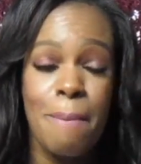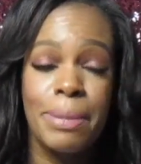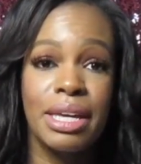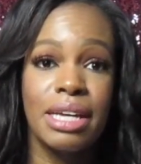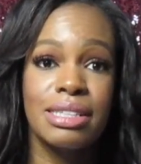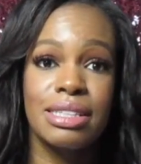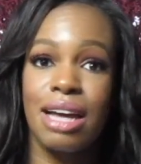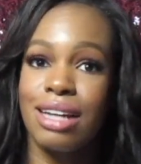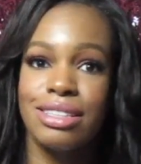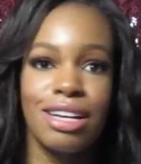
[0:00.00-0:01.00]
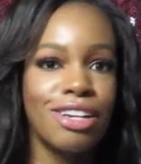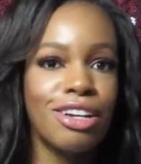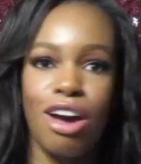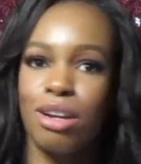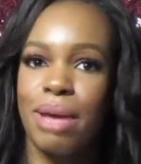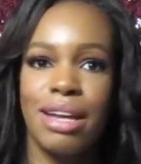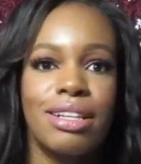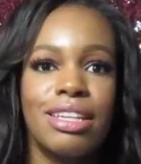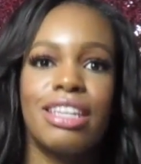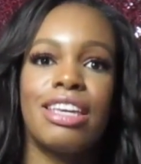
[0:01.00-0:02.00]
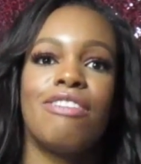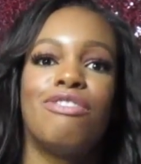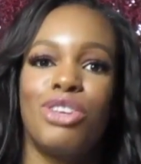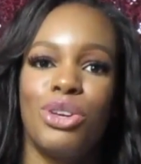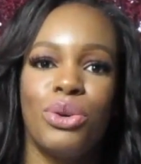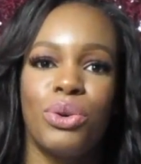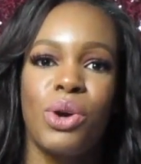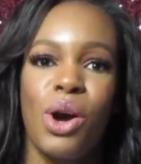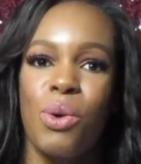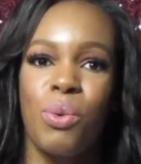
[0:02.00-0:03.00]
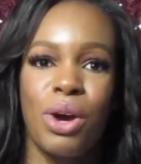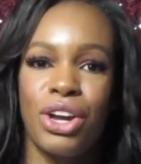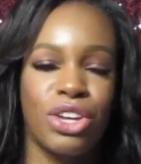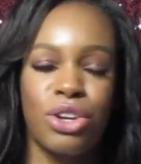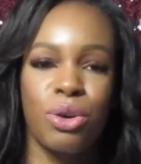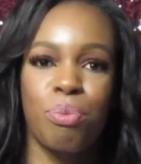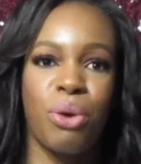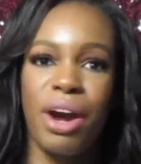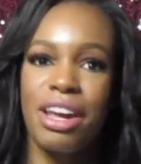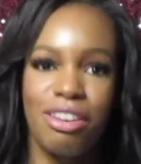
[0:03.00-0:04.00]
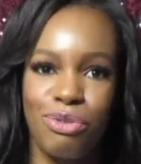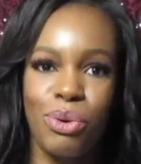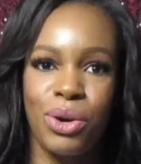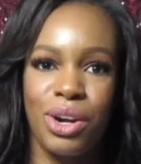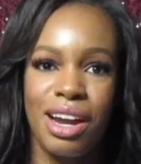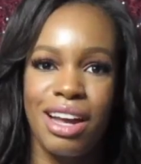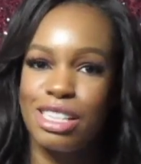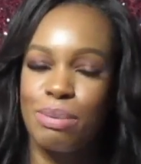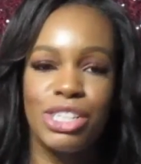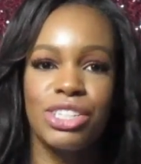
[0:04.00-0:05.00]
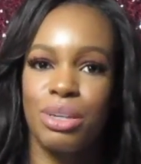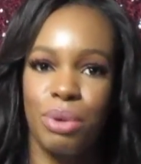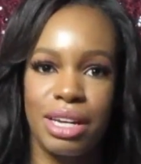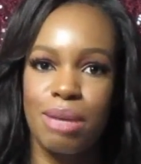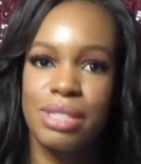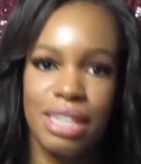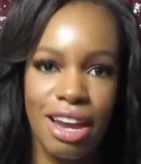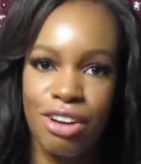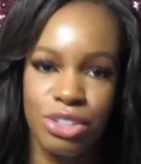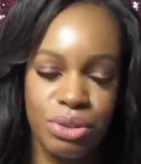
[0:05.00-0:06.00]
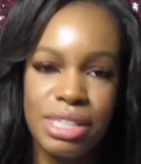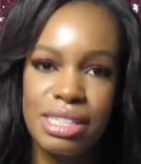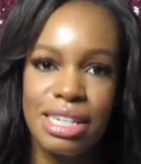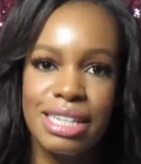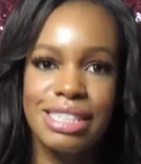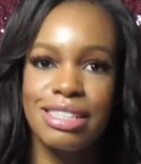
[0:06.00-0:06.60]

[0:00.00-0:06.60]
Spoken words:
because God's not going to automatically give you what you're praying for, especially when it comes to characteristics.